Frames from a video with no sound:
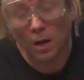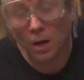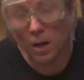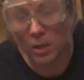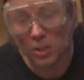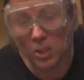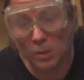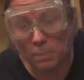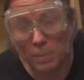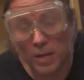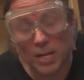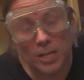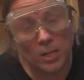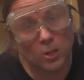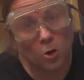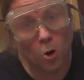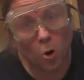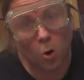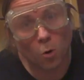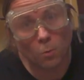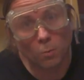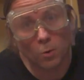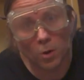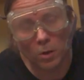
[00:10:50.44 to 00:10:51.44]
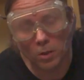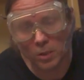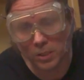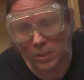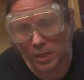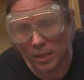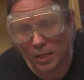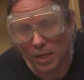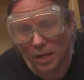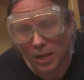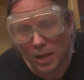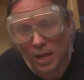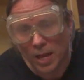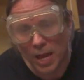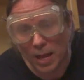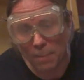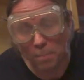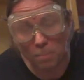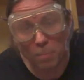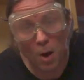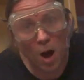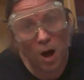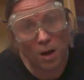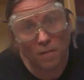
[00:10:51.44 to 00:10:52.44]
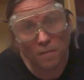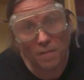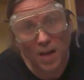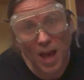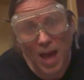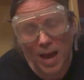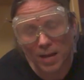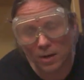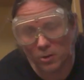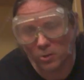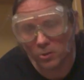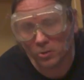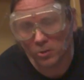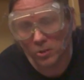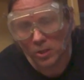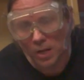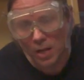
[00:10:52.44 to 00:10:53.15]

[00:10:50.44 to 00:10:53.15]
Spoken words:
spitting cobras and puff adders.